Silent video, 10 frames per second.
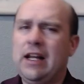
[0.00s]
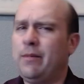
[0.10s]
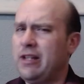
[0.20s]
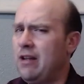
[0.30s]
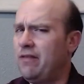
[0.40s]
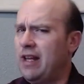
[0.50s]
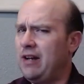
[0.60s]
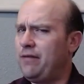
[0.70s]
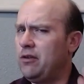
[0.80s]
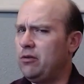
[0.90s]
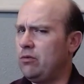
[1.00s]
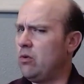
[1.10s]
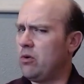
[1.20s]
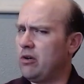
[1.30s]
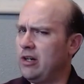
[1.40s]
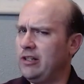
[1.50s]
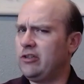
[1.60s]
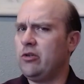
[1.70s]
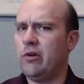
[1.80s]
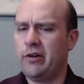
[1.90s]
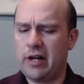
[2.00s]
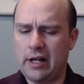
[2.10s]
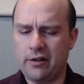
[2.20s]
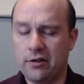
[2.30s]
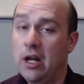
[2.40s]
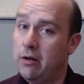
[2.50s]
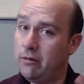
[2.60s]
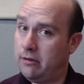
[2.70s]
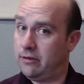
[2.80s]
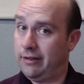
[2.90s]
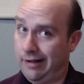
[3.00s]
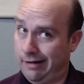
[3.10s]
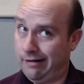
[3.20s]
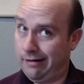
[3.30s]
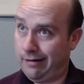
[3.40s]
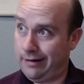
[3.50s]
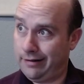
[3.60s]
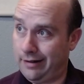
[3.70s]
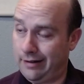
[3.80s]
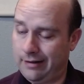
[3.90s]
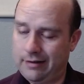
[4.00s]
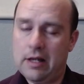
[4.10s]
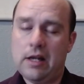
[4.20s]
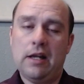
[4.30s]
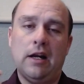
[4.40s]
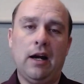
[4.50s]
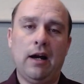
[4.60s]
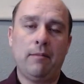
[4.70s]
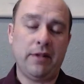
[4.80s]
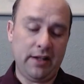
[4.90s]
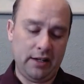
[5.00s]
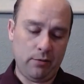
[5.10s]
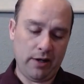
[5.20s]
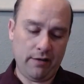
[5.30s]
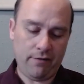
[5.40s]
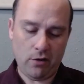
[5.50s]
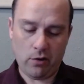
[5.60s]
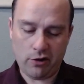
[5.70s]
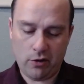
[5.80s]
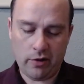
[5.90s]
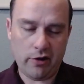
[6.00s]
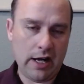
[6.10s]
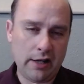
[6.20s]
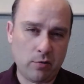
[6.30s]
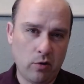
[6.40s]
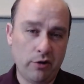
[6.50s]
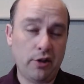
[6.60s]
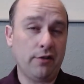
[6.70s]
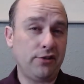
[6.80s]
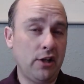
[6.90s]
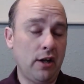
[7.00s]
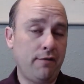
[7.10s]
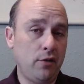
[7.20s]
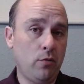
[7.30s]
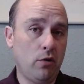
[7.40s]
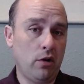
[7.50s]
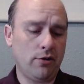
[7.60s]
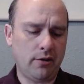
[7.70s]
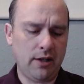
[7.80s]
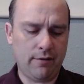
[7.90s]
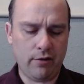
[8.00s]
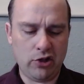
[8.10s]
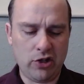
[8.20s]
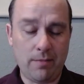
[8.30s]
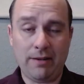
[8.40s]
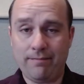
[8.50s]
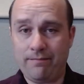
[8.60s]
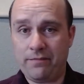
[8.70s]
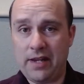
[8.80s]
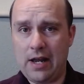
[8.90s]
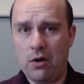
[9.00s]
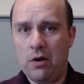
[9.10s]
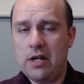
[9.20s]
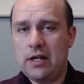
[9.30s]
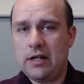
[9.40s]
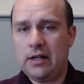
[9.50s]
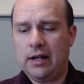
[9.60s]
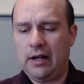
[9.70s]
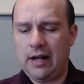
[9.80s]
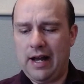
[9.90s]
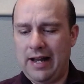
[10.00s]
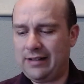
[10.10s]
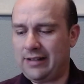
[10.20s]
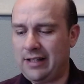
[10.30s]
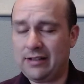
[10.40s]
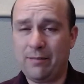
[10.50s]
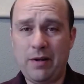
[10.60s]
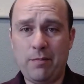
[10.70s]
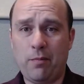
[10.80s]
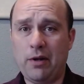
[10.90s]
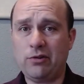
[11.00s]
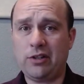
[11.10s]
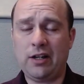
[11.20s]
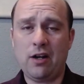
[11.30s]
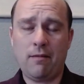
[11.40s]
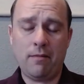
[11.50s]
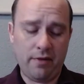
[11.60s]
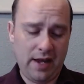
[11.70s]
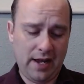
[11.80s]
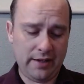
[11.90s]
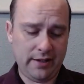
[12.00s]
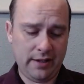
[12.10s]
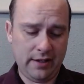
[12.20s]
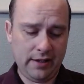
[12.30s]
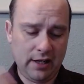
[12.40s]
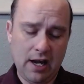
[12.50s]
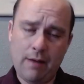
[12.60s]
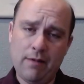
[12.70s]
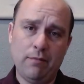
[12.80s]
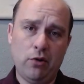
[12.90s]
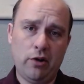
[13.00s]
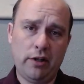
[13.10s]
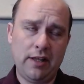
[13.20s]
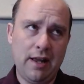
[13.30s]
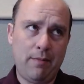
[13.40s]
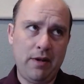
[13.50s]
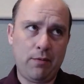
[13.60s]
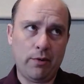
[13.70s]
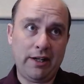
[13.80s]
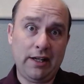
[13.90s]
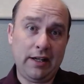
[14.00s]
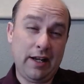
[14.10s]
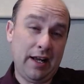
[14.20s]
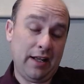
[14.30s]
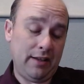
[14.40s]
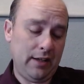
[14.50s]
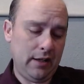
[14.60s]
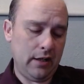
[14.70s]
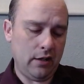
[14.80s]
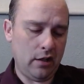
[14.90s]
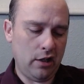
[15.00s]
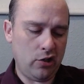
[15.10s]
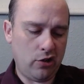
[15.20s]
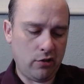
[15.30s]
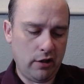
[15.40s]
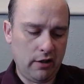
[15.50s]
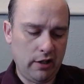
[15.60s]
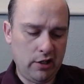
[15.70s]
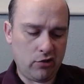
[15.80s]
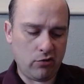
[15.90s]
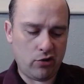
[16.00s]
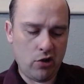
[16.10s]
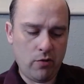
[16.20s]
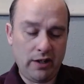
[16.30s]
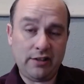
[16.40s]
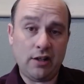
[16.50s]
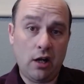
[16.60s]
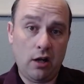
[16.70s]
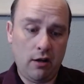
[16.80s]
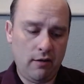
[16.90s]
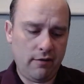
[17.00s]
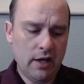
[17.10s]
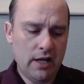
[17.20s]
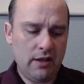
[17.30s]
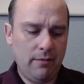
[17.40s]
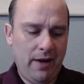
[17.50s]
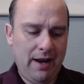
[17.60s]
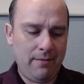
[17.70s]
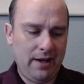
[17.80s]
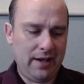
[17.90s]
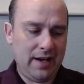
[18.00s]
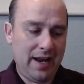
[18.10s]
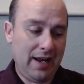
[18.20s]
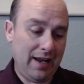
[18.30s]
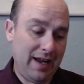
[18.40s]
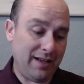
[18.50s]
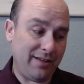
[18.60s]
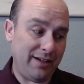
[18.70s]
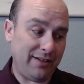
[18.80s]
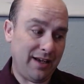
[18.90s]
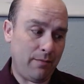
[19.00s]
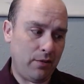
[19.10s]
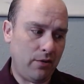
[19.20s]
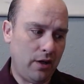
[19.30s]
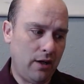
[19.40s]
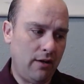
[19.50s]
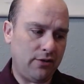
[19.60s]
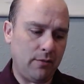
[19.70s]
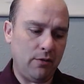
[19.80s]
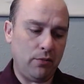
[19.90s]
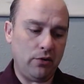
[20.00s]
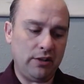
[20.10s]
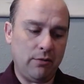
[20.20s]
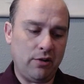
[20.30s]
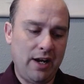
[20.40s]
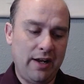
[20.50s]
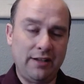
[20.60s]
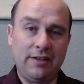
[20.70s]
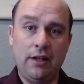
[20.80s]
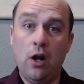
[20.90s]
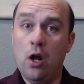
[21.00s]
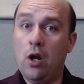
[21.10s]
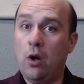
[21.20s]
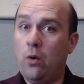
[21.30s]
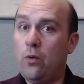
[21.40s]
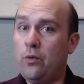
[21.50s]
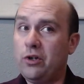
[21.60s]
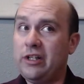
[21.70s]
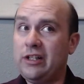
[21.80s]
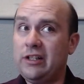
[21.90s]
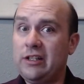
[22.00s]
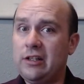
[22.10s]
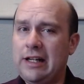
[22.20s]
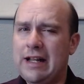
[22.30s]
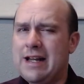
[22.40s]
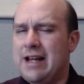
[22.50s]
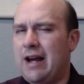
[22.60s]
And I believe that if you order at least $200, which is not hard these days, uh, but anyway, if you order $200 worth of stuff, you will also get free shipping. Now, uh, I had seen some people posting up that uh, comic book that people were getting at the uh, sh- uh, initial showings of the Batman as an example of some of the books that were out. And I said, Oh, goody, goody, goody.